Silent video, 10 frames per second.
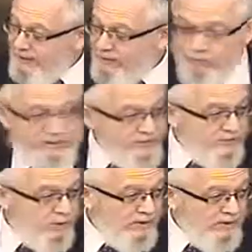what does
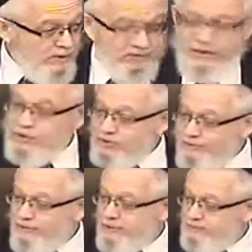one need? You need
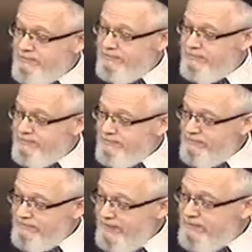shmira,
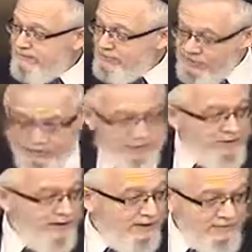right? It's tishmolecho,